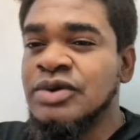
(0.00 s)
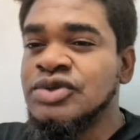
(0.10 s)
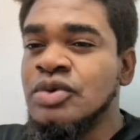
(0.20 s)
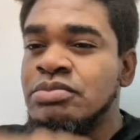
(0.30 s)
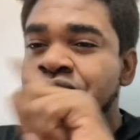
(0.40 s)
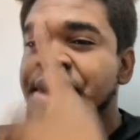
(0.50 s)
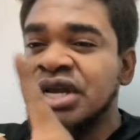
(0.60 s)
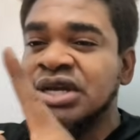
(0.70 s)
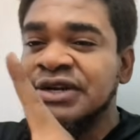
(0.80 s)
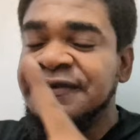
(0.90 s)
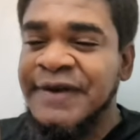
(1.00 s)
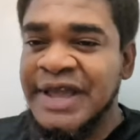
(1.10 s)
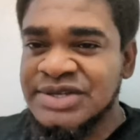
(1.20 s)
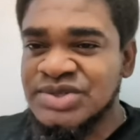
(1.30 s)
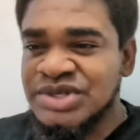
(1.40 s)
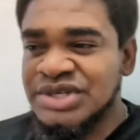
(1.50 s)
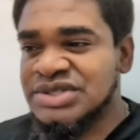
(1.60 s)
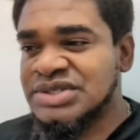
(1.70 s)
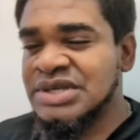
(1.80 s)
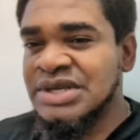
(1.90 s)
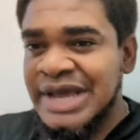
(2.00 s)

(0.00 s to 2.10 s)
also break the fire sticks